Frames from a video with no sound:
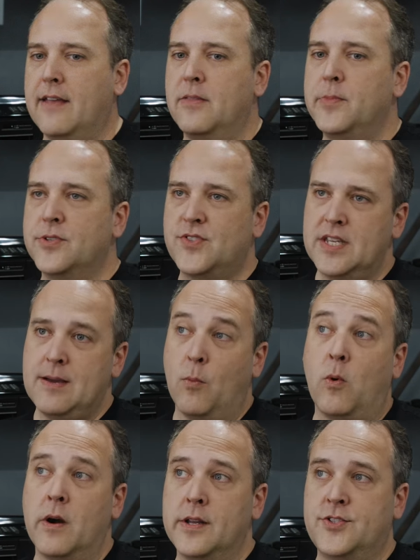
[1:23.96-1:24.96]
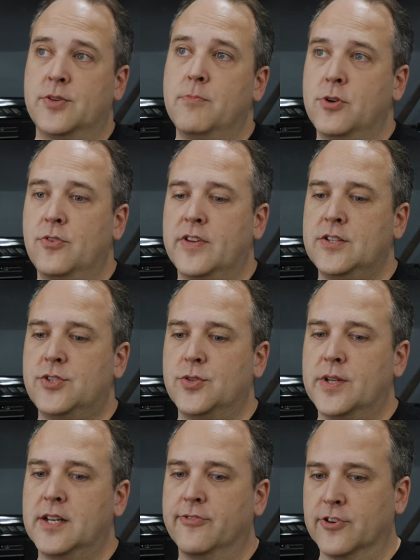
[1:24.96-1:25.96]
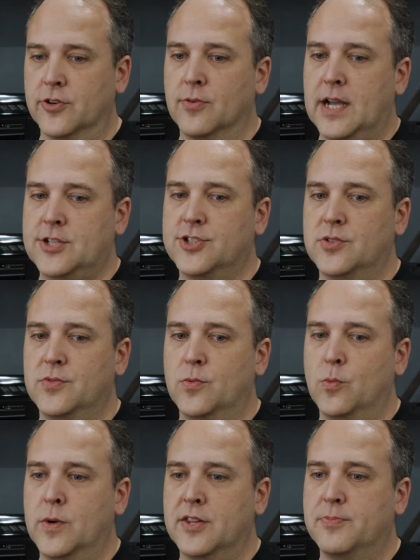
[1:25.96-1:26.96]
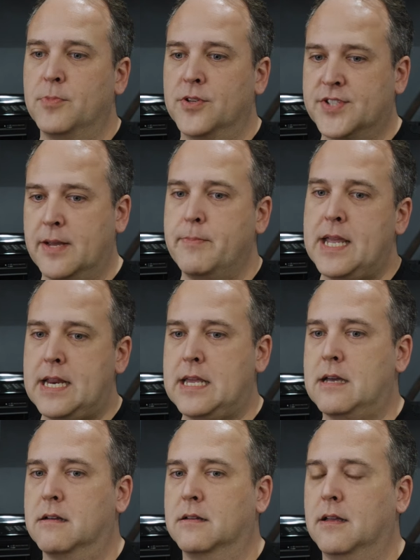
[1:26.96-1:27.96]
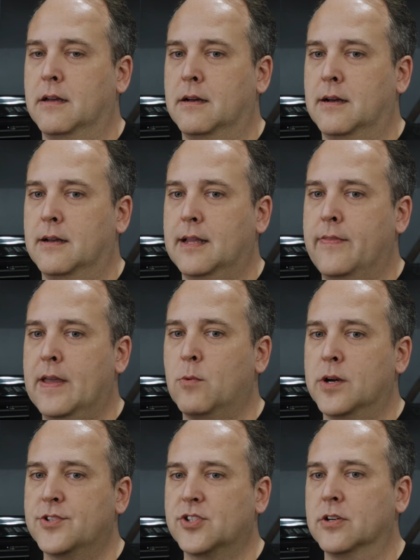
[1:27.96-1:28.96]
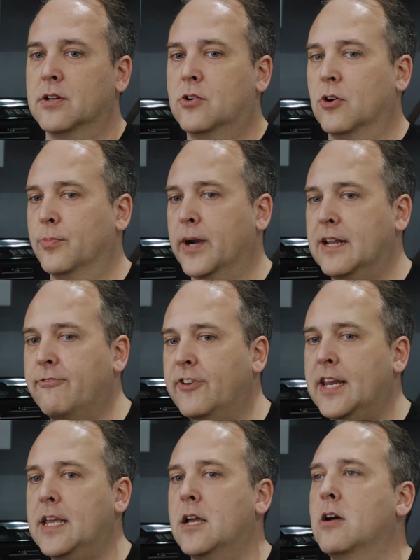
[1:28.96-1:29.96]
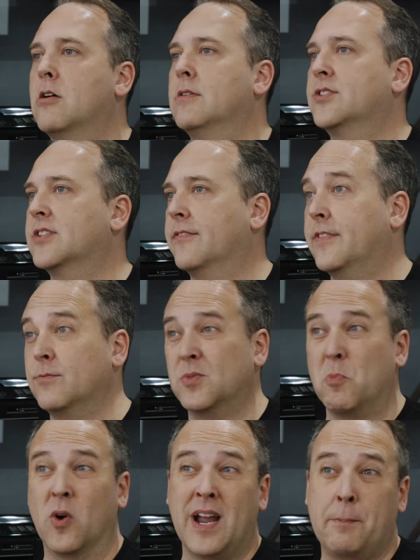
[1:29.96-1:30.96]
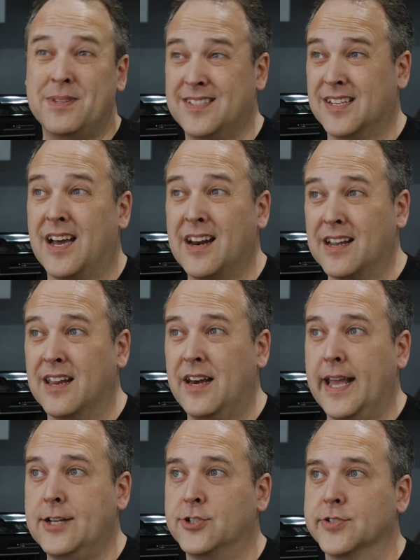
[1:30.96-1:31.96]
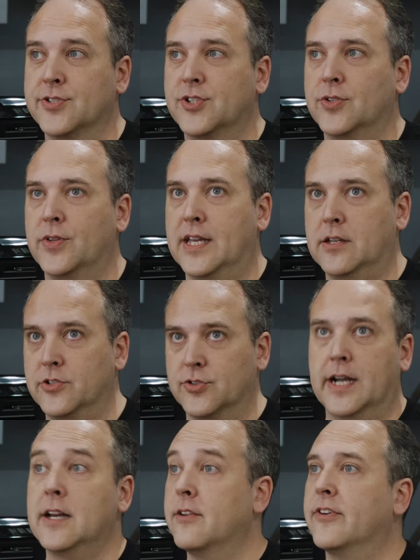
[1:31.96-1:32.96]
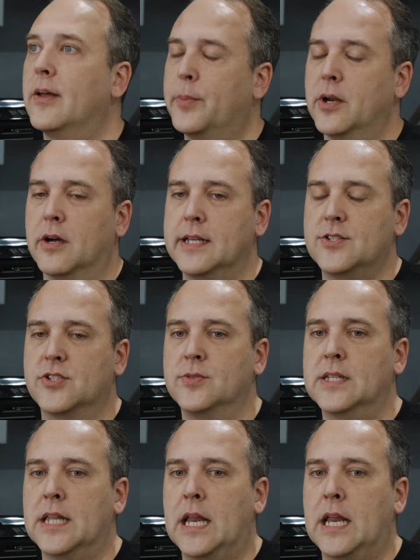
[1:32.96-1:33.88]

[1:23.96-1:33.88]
And the museum wanted to move into a different direction with multimedia, and they wanted to start incorporating video and stuff that was more episodic in nature so they could try to develop an audience doing